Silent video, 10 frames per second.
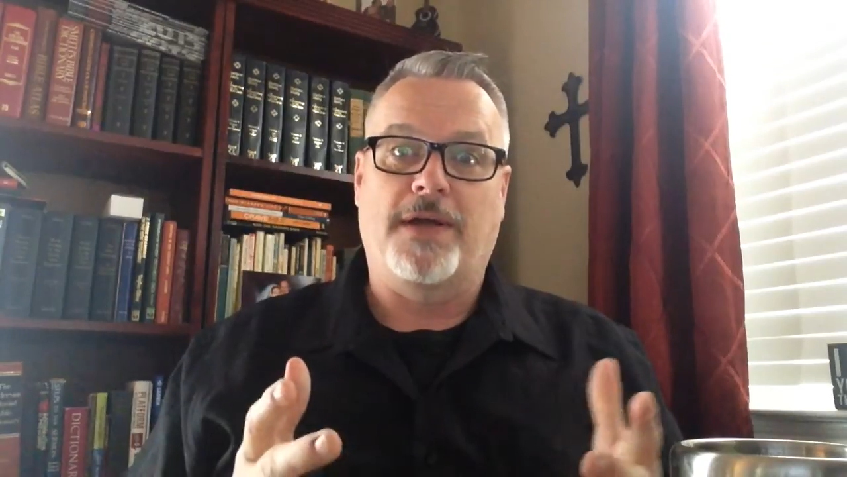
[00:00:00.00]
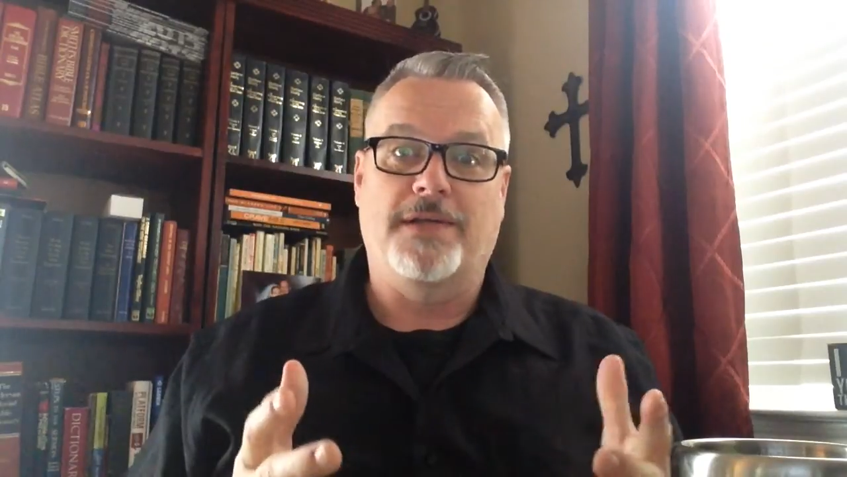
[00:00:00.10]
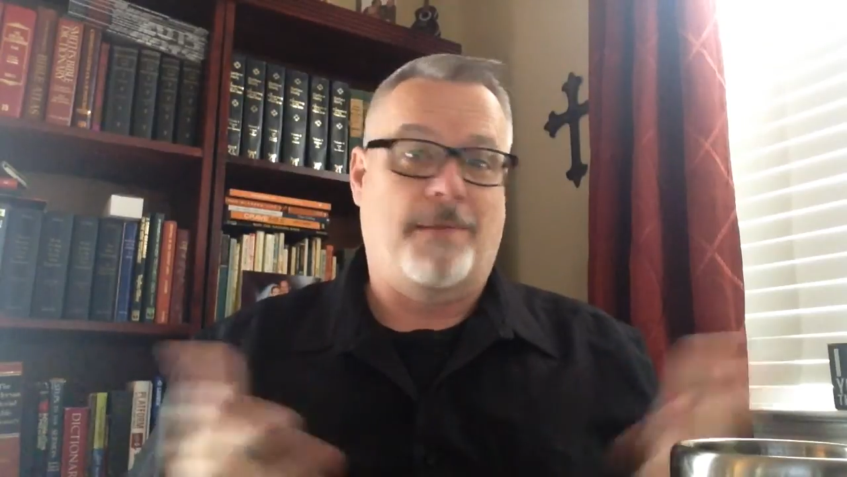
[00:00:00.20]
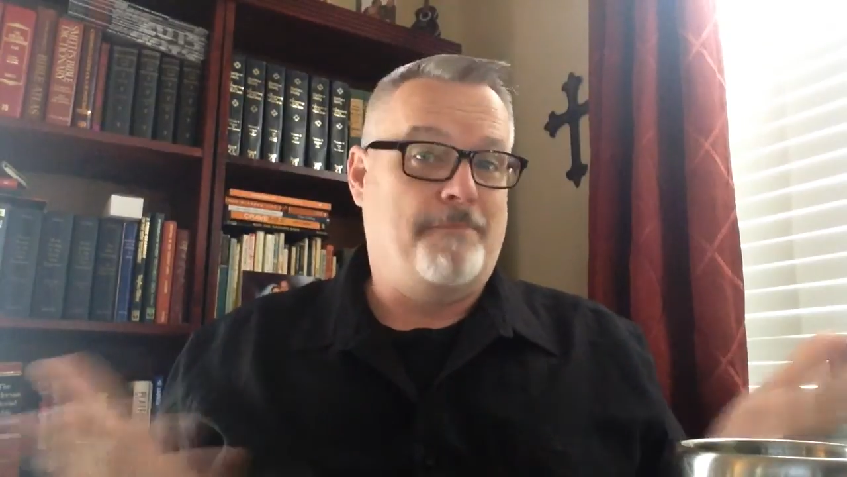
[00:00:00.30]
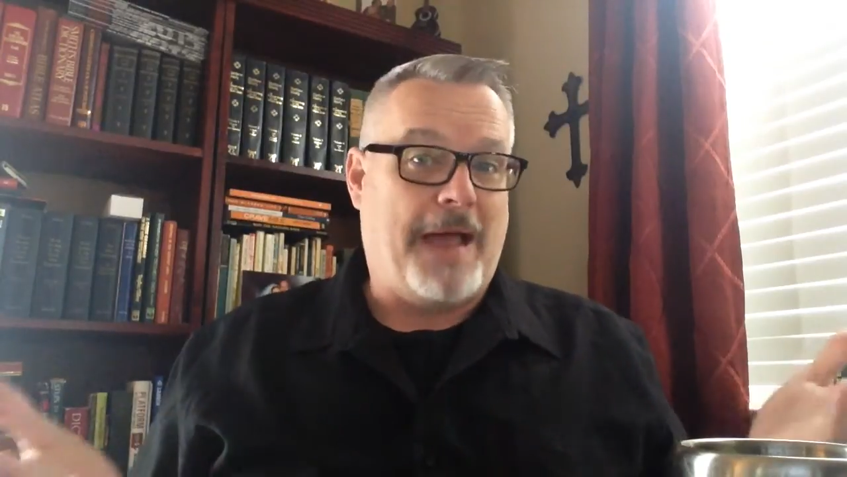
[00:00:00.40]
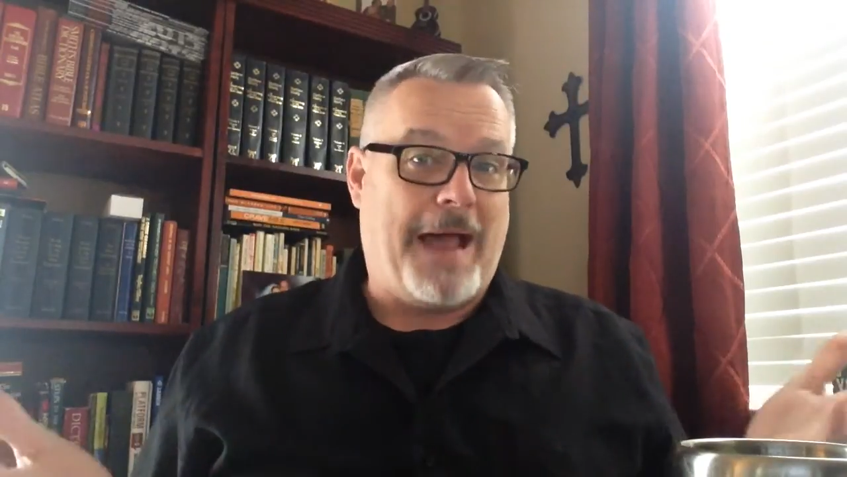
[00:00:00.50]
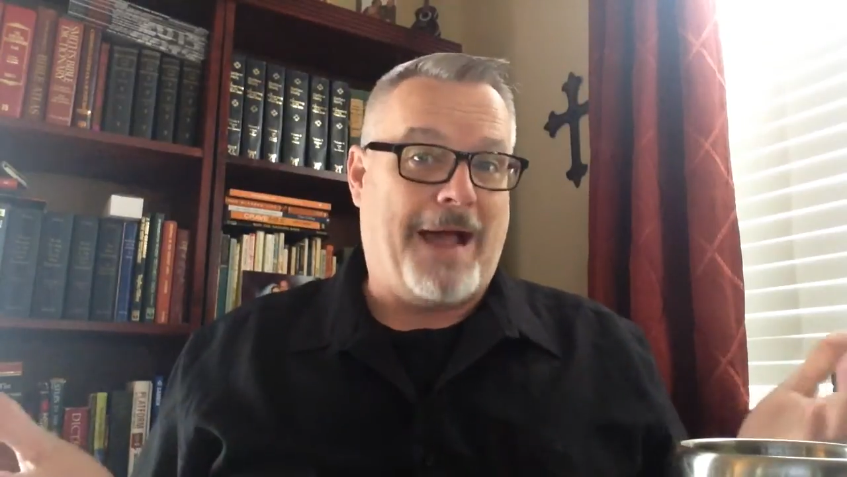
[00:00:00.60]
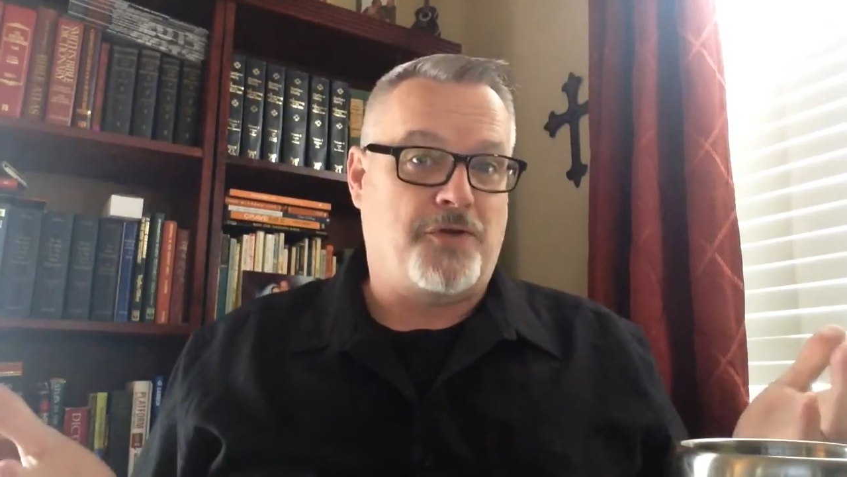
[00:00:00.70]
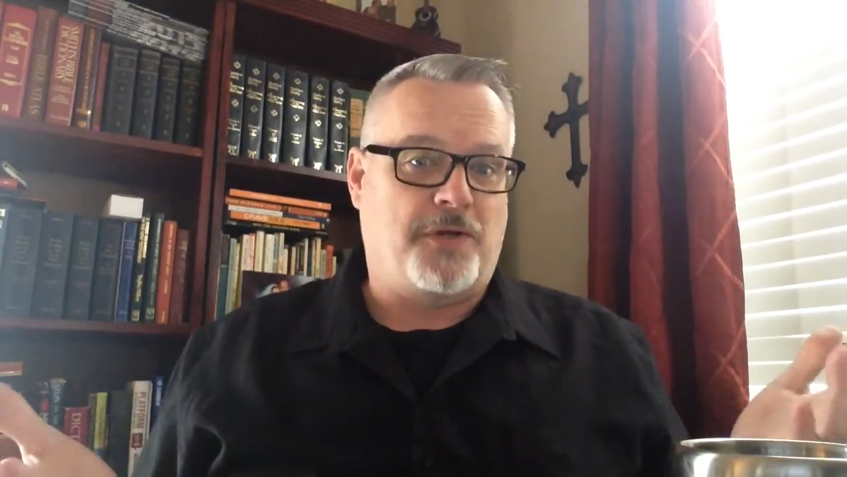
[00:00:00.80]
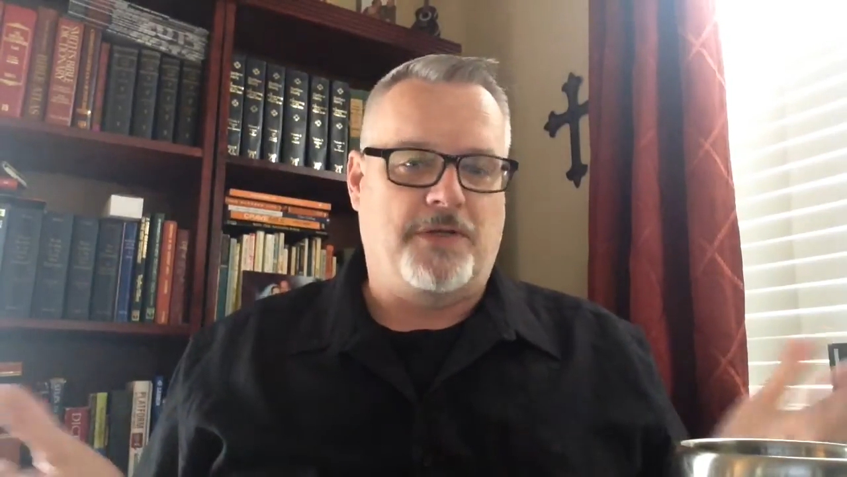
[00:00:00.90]
is I'm
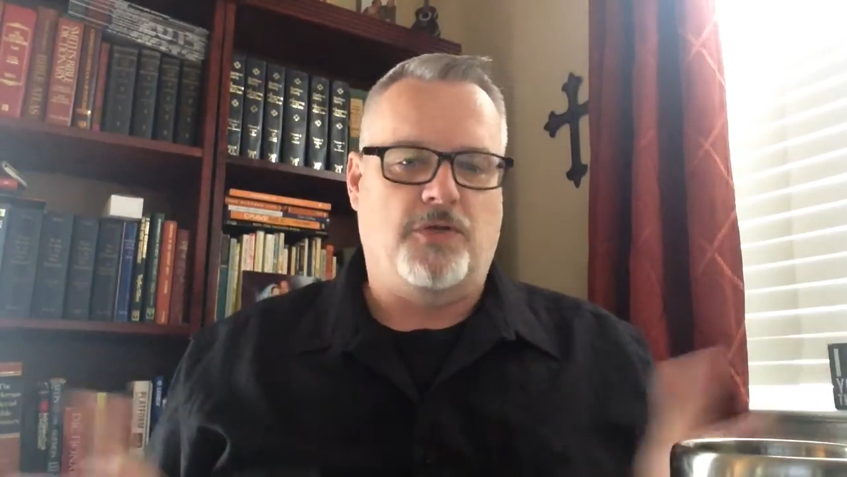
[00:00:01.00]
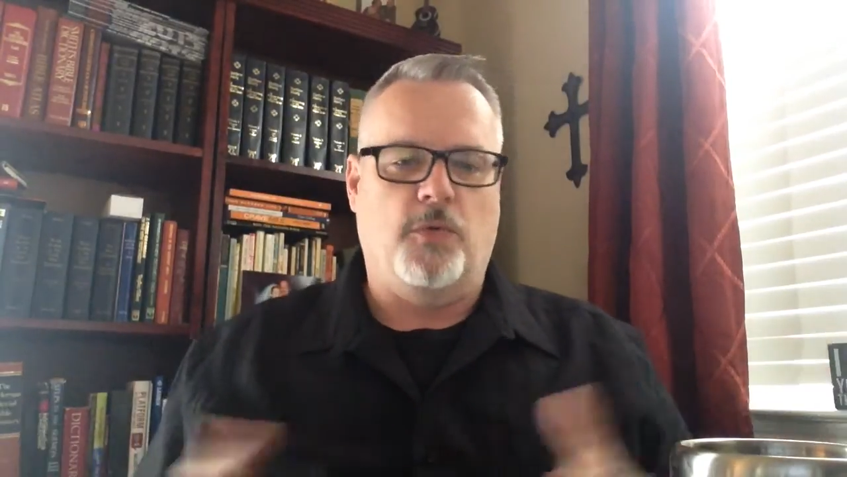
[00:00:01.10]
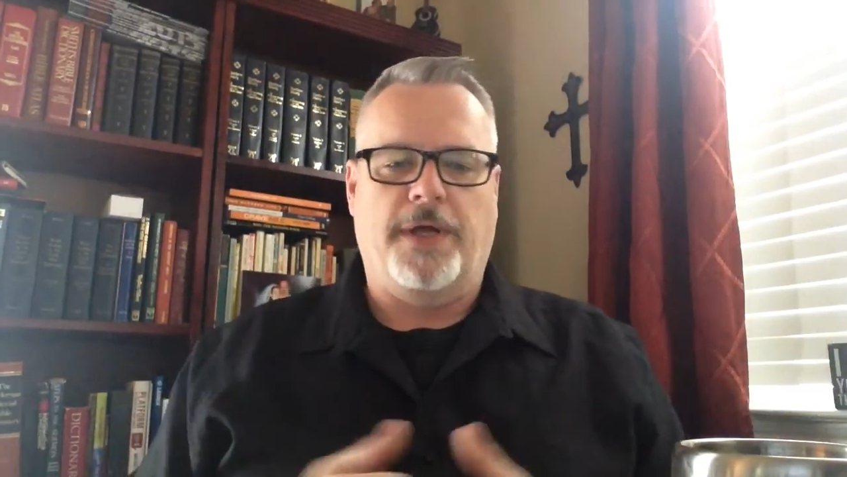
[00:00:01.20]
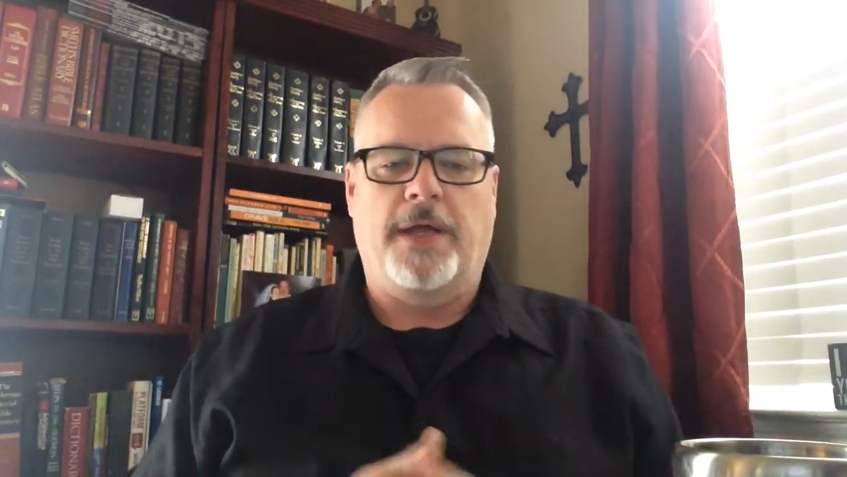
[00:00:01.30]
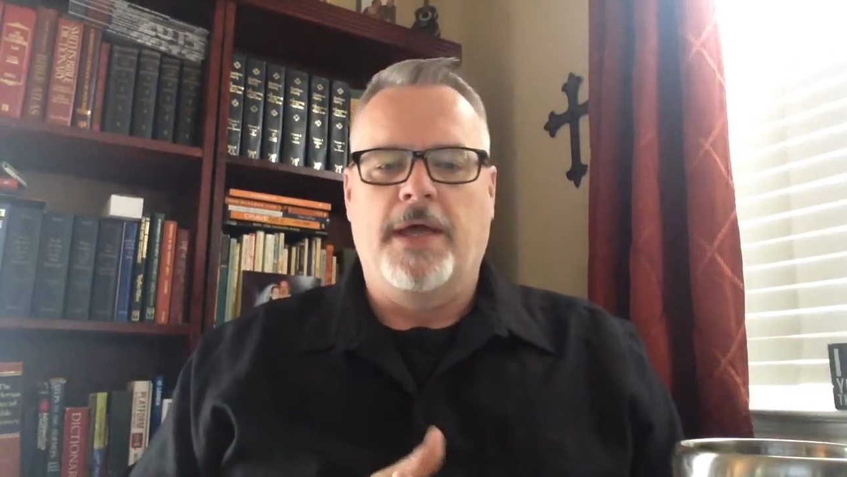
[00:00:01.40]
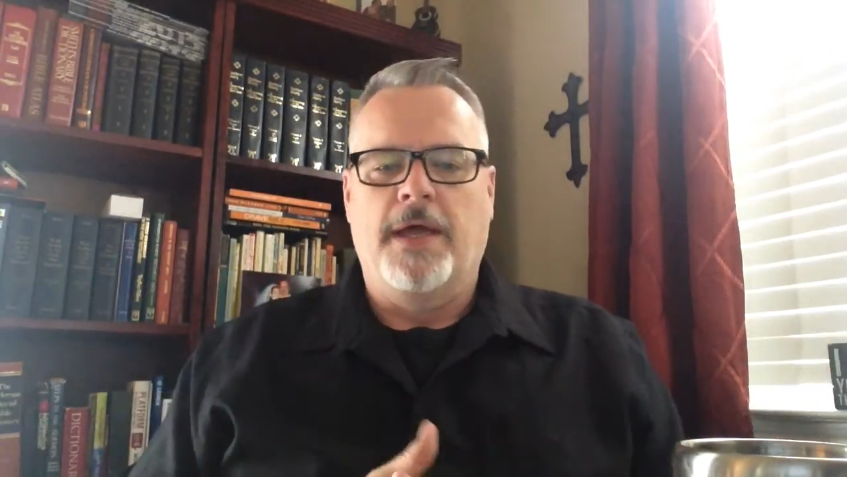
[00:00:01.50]
actually doing.